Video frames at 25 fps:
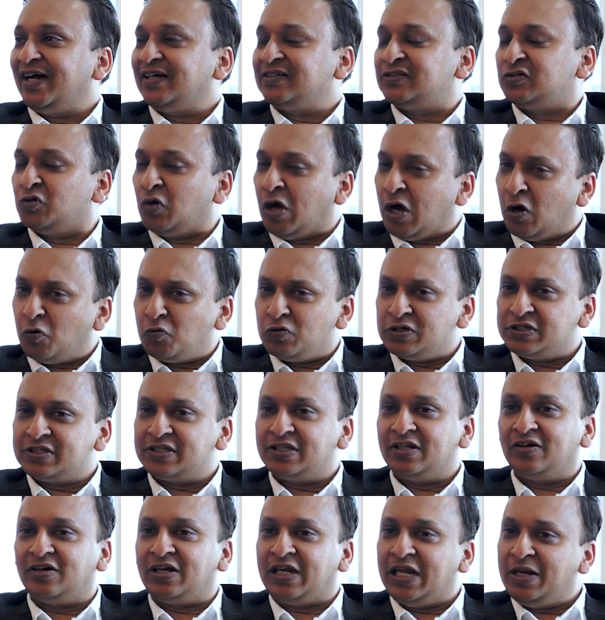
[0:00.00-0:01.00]
So how is
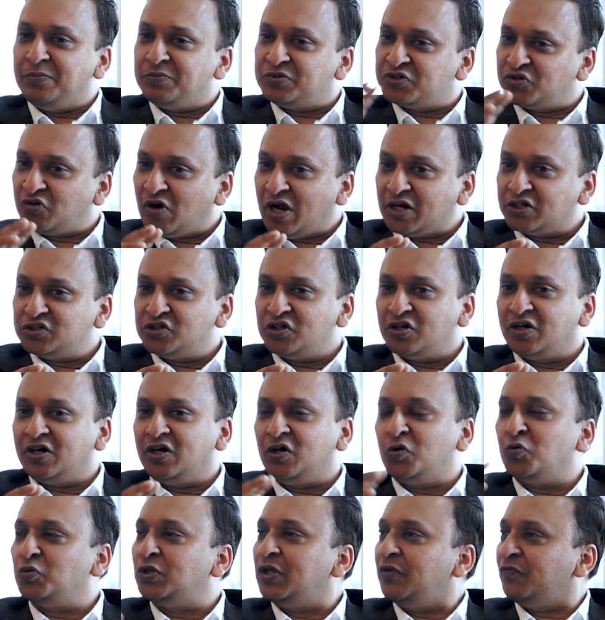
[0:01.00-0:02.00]
the team structured?
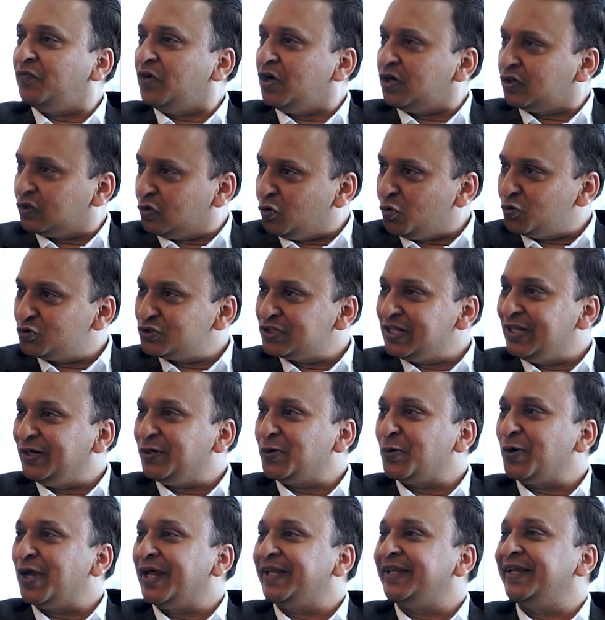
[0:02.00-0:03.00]
Do they work closely
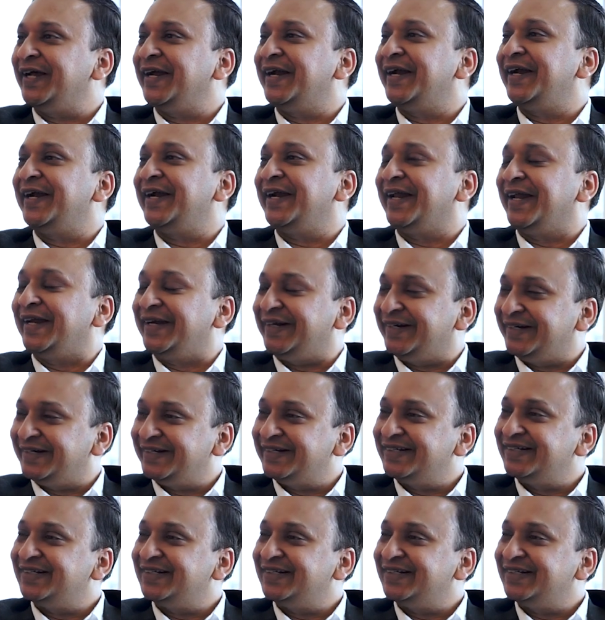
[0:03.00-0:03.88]
together? And